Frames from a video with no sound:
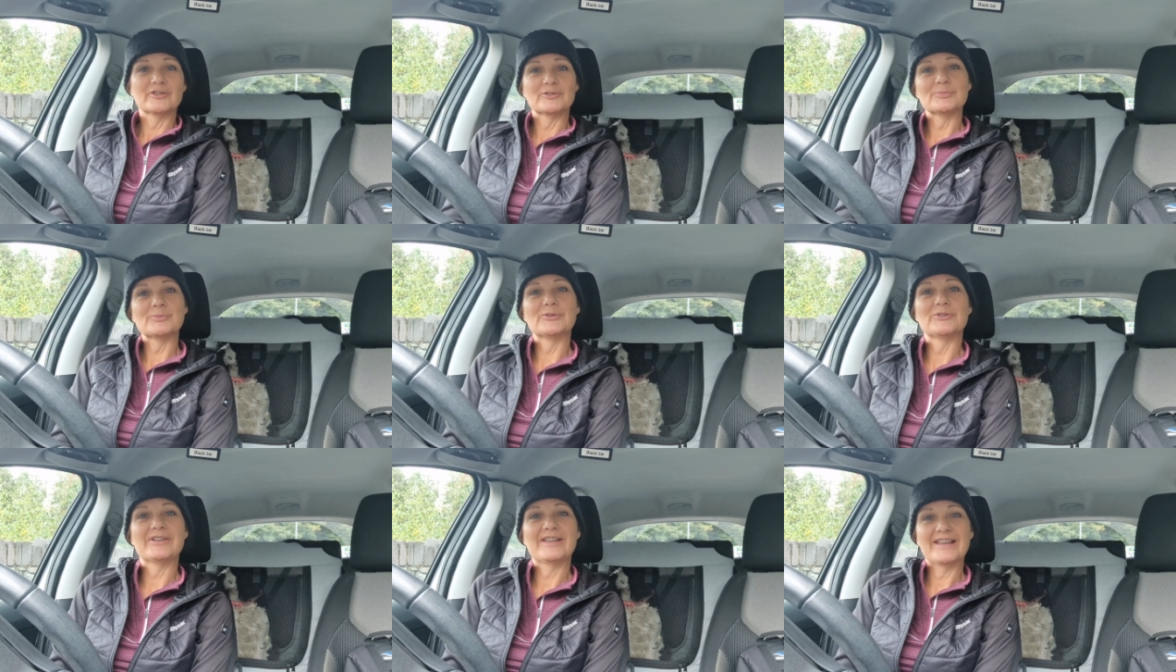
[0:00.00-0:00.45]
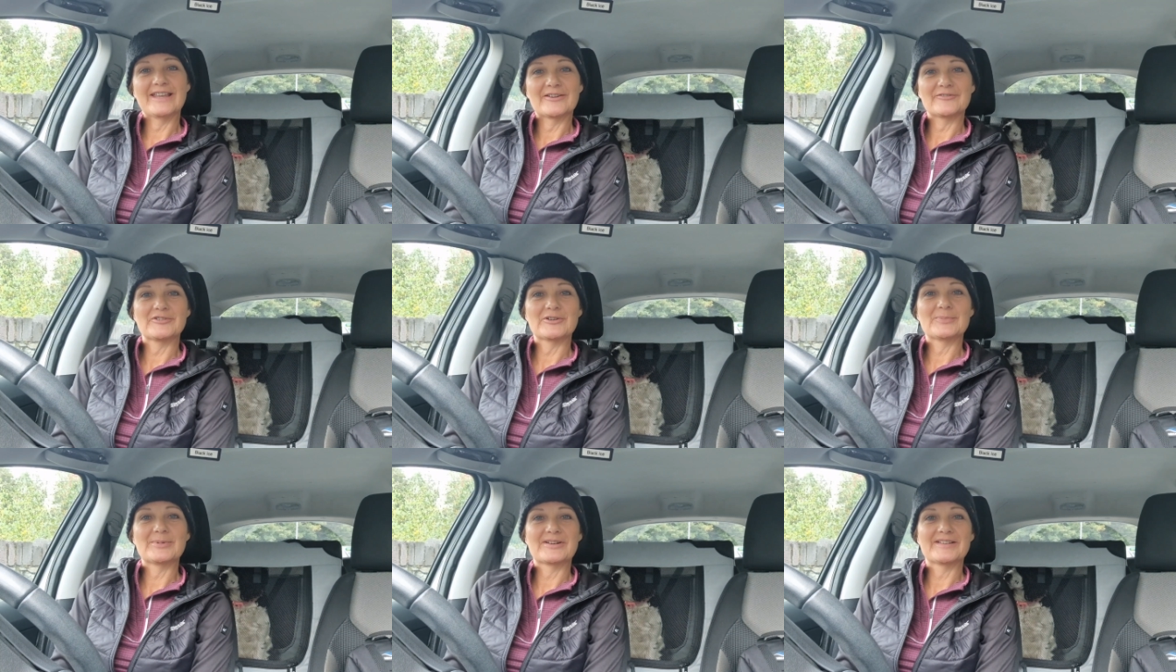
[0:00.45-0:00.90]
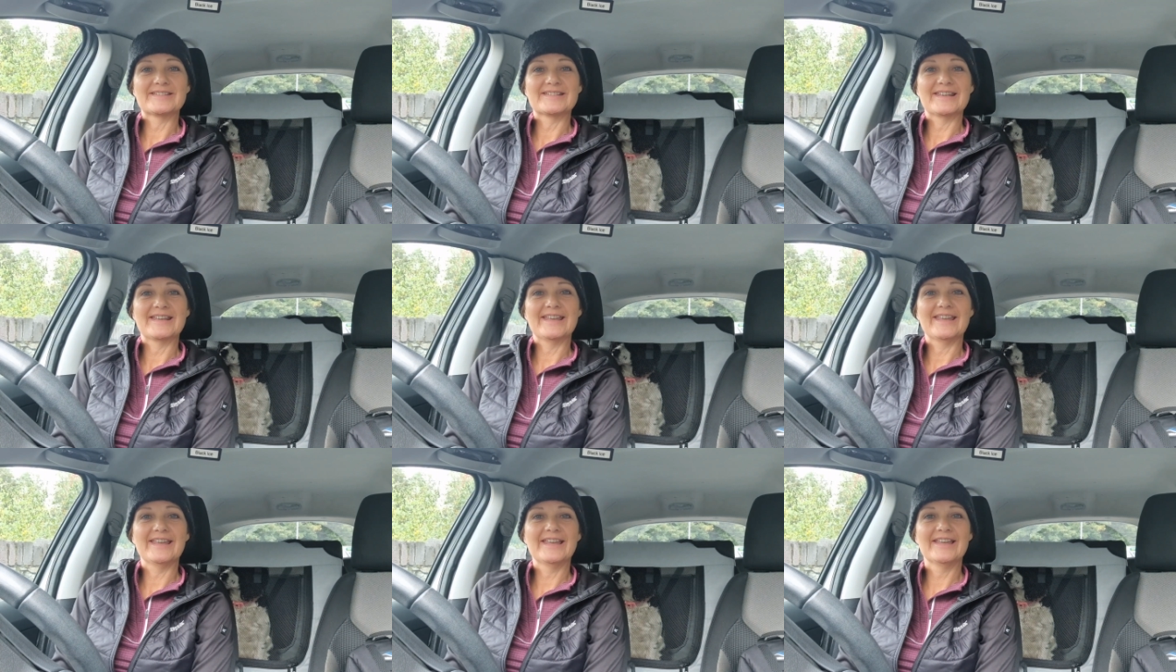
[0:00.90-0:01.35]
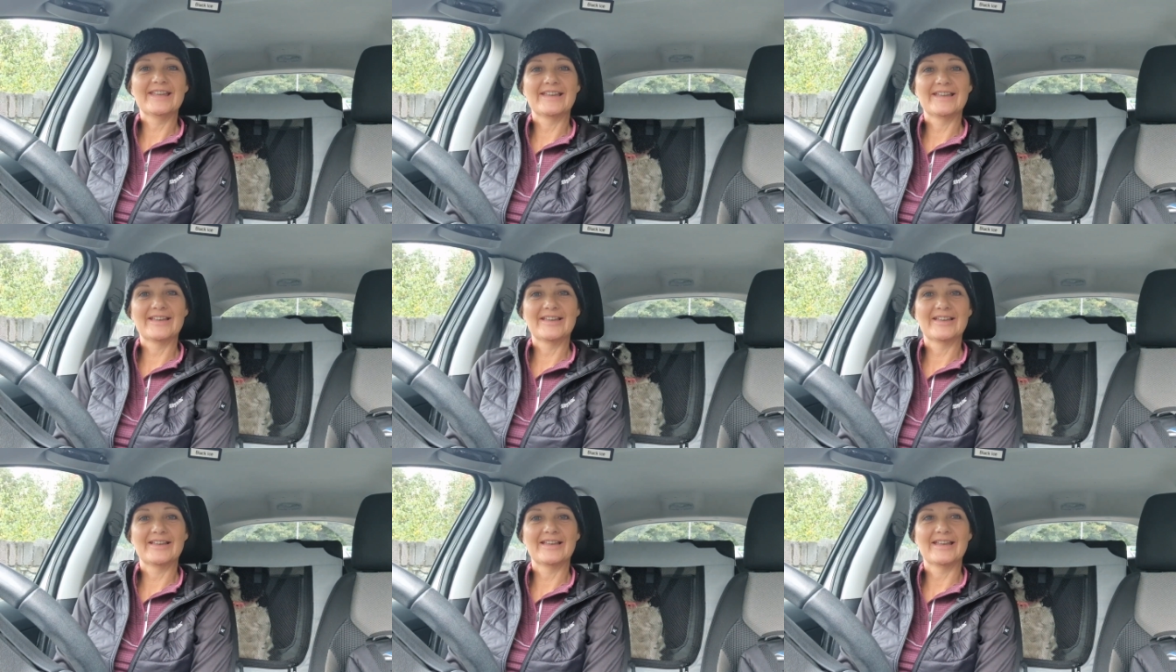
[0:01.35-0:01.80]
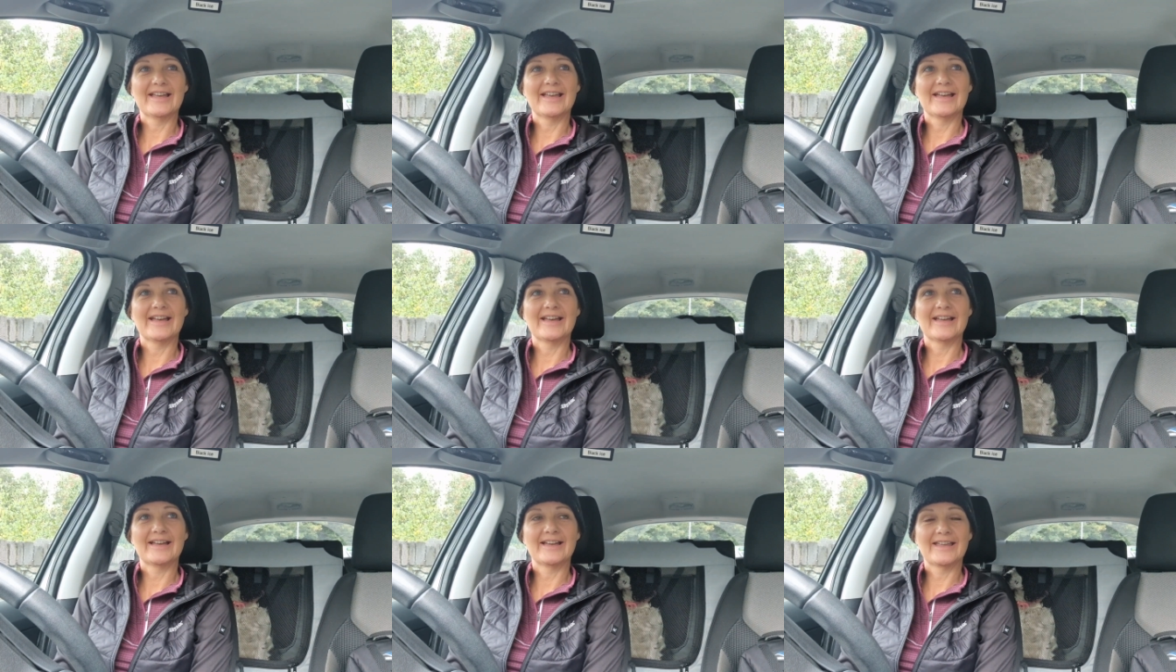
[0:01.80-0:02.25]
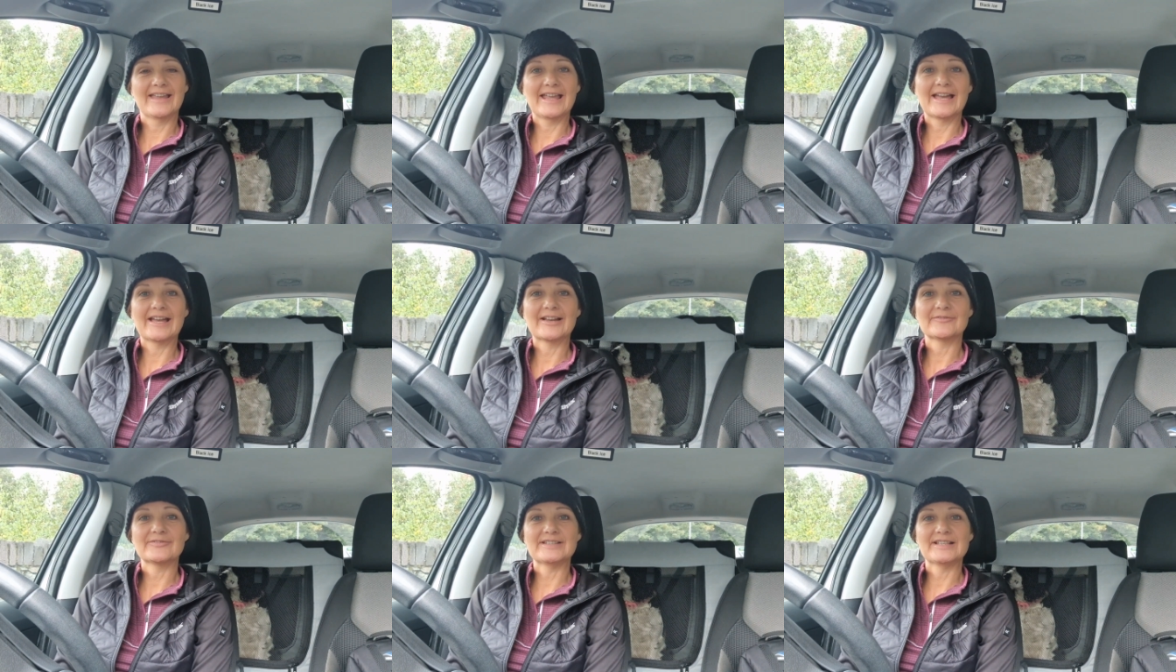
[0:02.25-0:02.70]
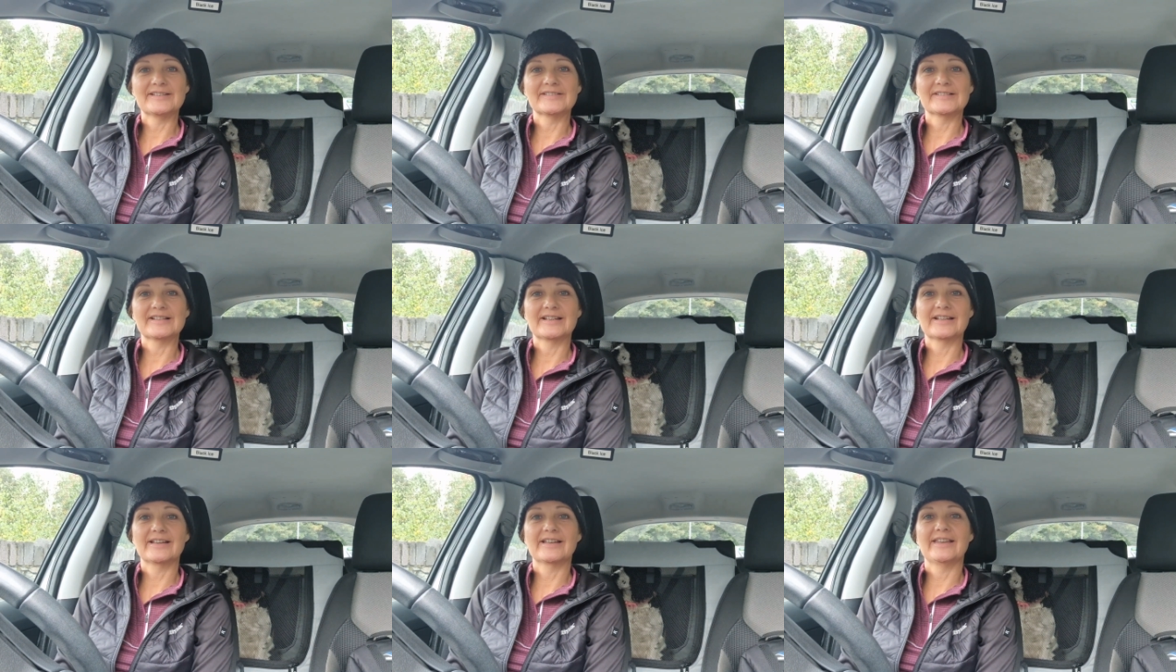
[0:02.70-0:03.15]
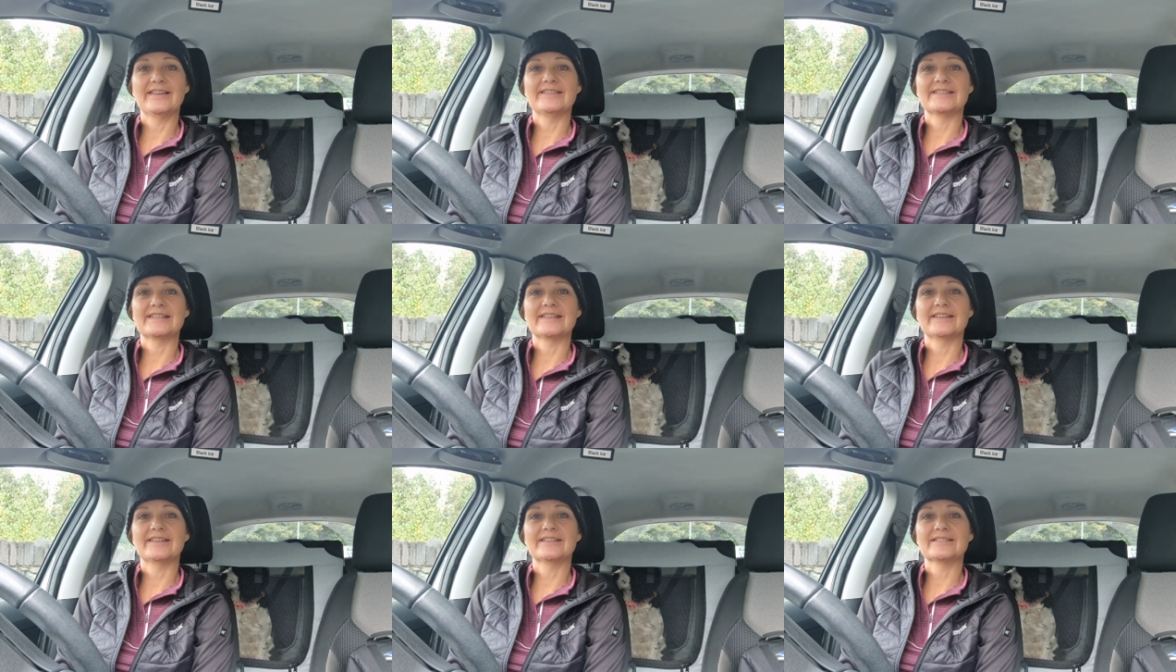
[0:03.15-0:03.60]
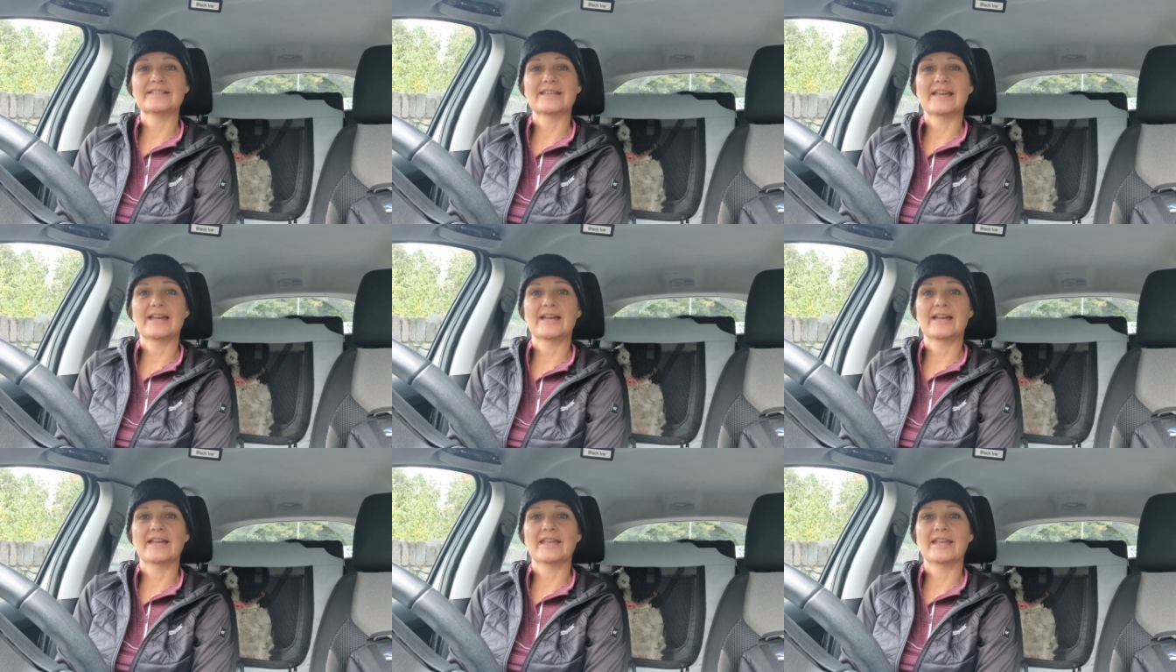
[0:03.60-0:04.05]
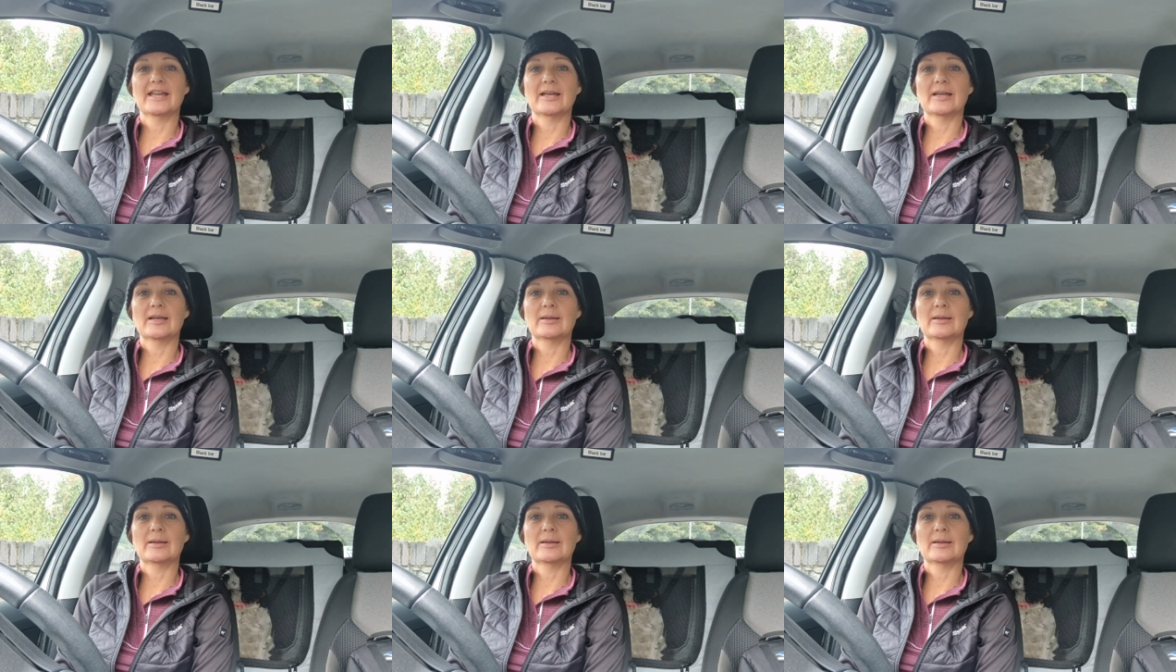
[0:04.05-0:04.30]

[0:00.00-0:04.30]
Good morning everybody. I have decided I